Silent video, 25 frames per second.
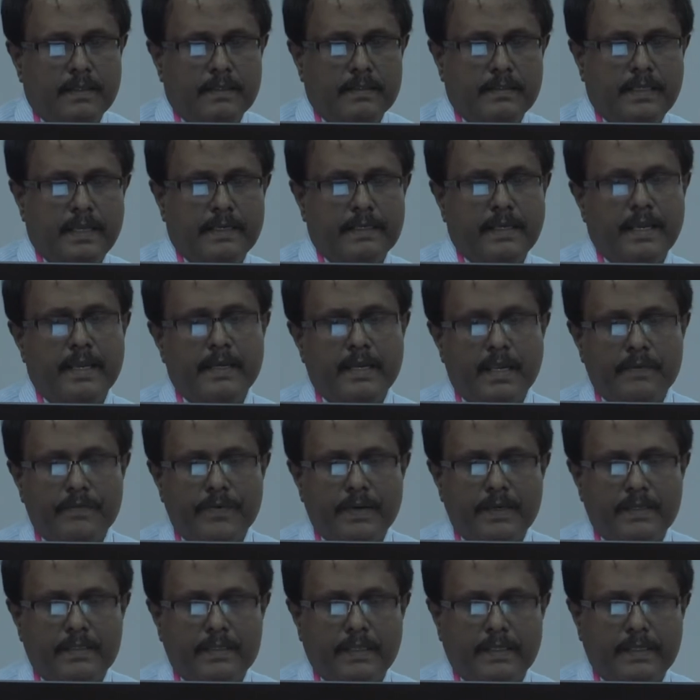that can
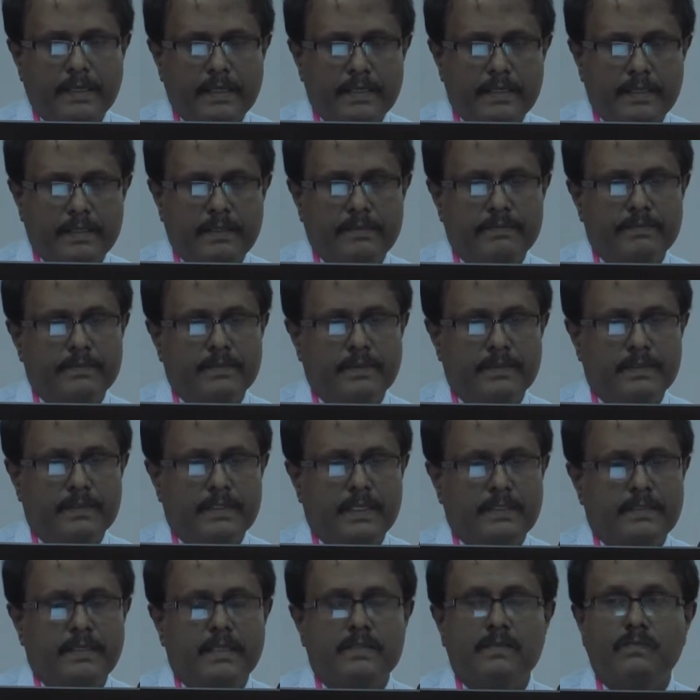affect the kidney,
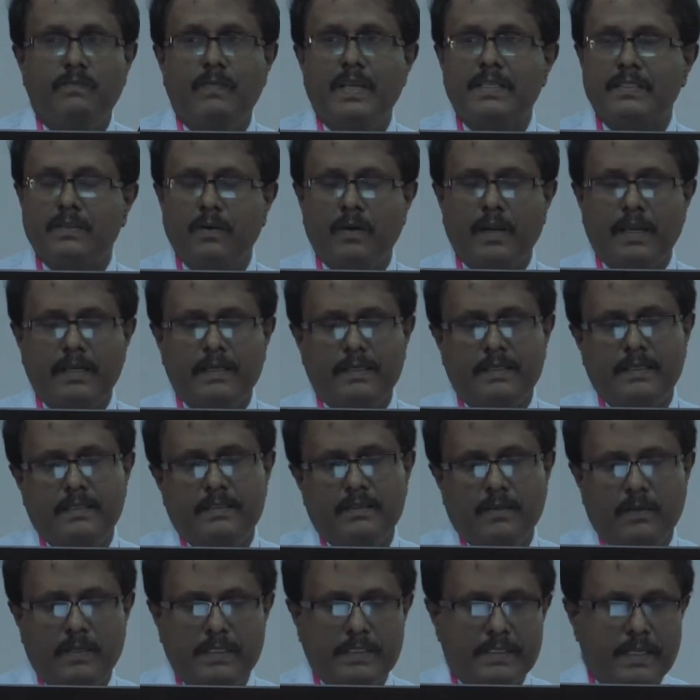such as vasculitis
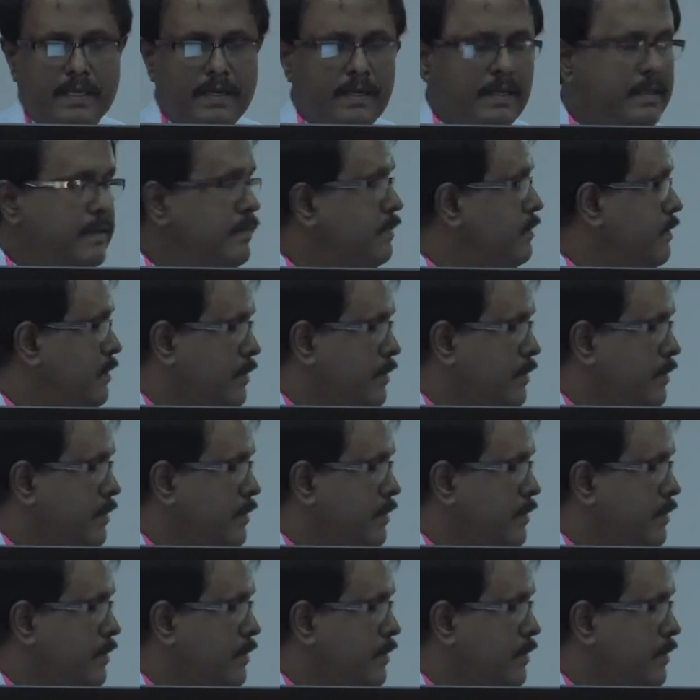or SLE,